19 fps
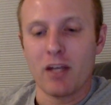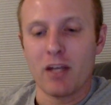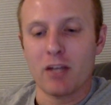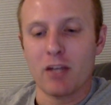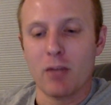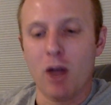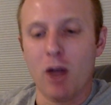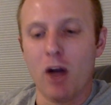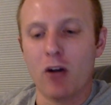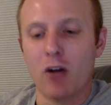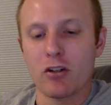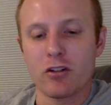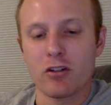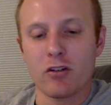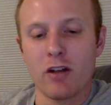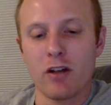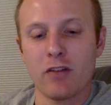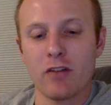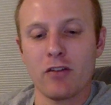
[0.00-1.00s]
and began to
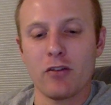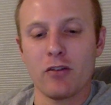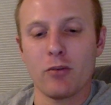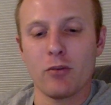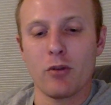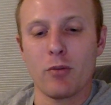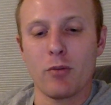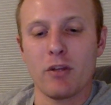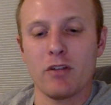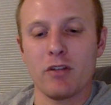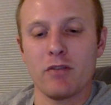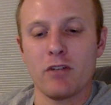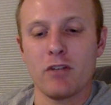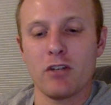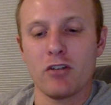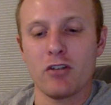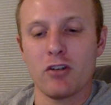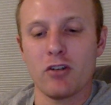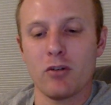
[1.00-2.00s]
polish the lenses with a
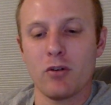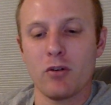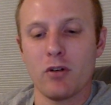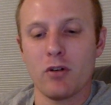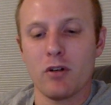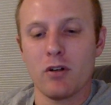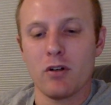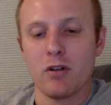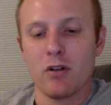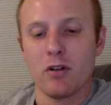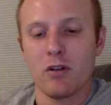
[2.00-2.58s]
piece of tissue.